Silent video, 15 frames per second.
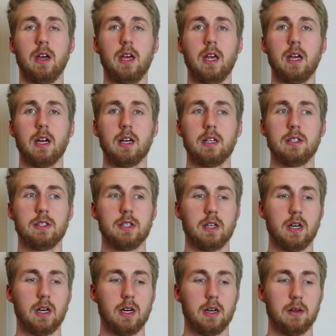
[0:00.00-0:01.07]
And
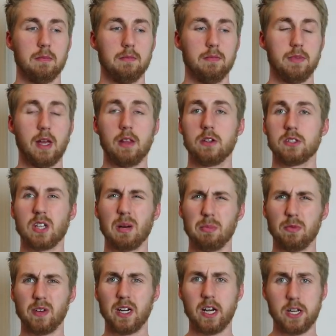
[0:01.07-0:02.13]
um, now there's a
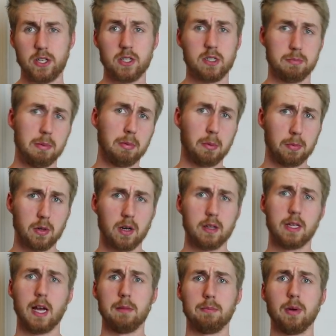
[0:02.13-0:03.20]
couple variations people put
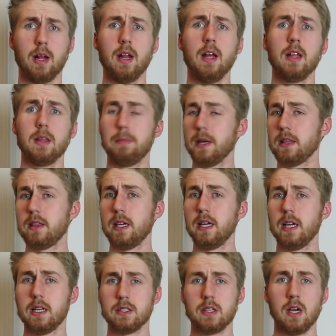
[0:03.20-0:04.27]
on that, but the big
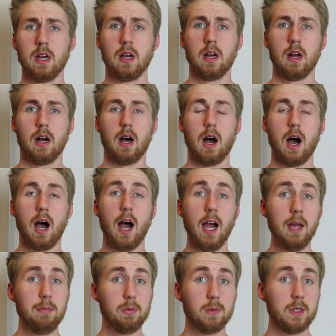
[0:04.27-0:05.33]
thing is
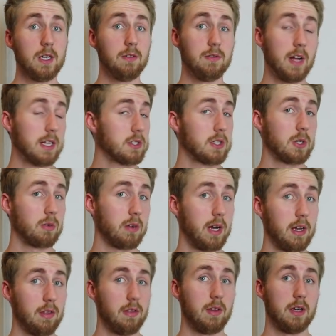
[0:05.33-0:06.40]
I believe that's a
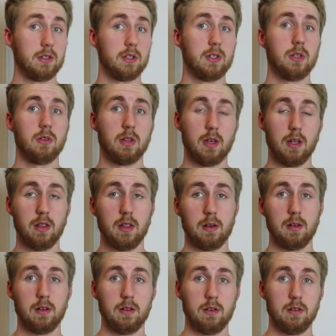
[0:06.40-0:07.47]
great thing to do. The,
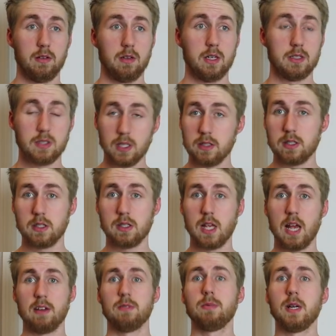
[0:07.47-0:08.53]
the consensus
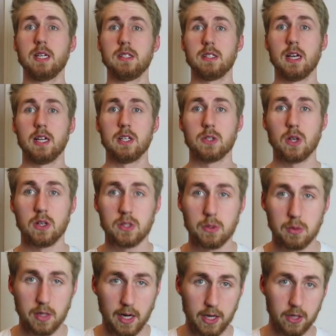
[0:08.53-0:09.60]
that everybody said is
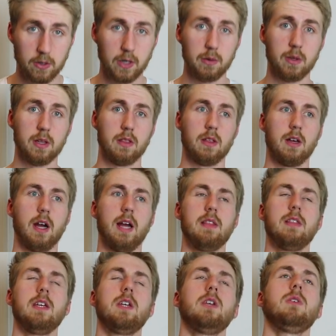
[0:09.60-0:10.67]
also what I agree with. I
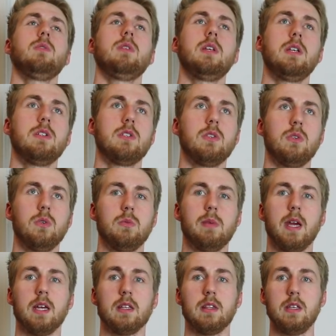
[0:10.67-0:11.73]
think you need to
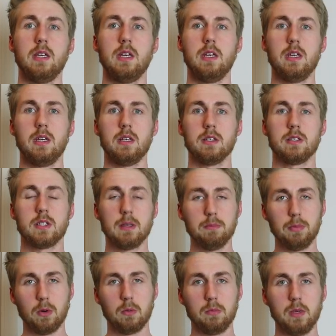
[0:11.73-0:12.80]
make the
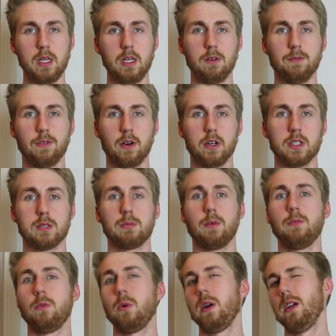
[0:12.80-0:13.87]
simple mead first
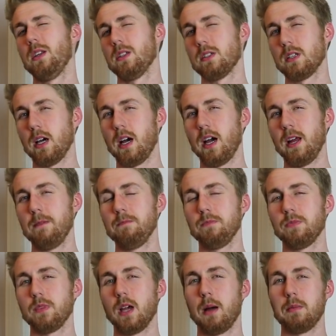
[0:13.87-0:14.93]
before you decide
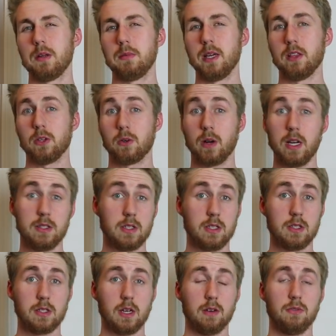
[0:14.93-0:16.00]
I'm going to make the
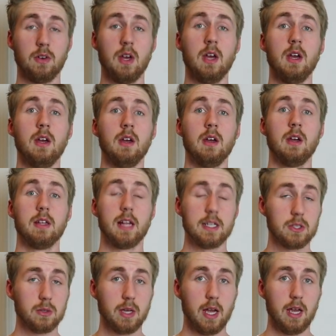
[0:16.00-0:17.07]
crazy stuff. And
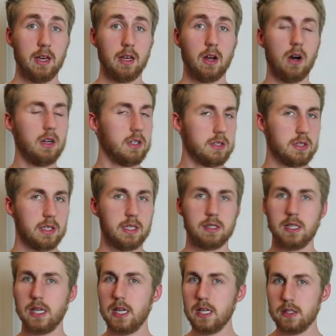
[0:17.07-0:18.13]
that's okay. Honestly,
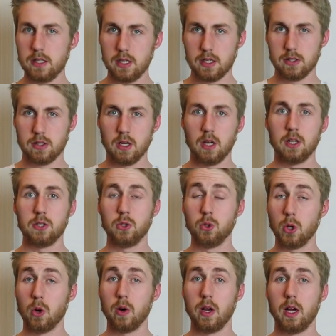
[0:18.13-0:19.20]
it's easiest to
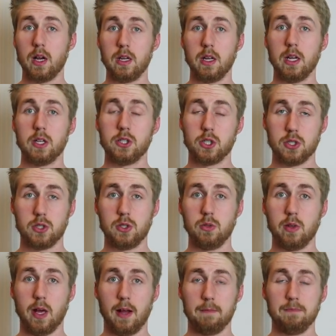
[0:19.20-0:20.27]
go ahead and just
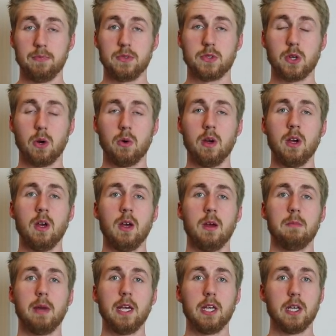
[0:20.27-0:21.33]
do that. So
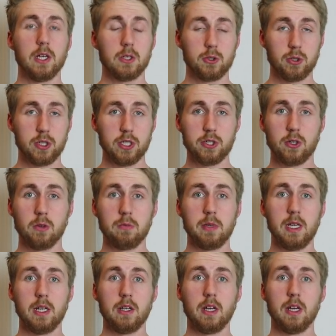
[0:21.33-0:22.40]
making a traditional
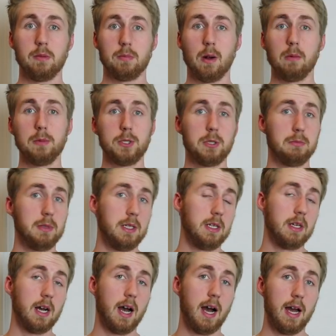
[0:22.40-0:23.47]
mead, it probably should
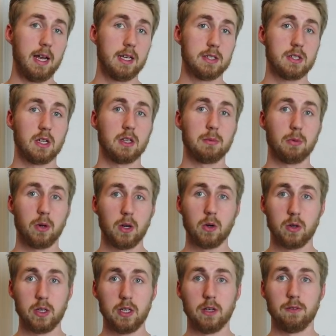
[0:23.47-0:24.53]
be highest on the
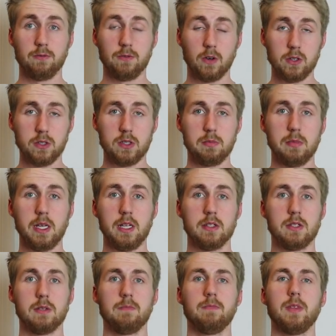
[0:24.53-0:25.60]
priority of first
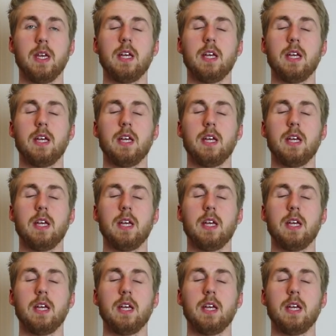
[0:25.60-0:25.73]
meads.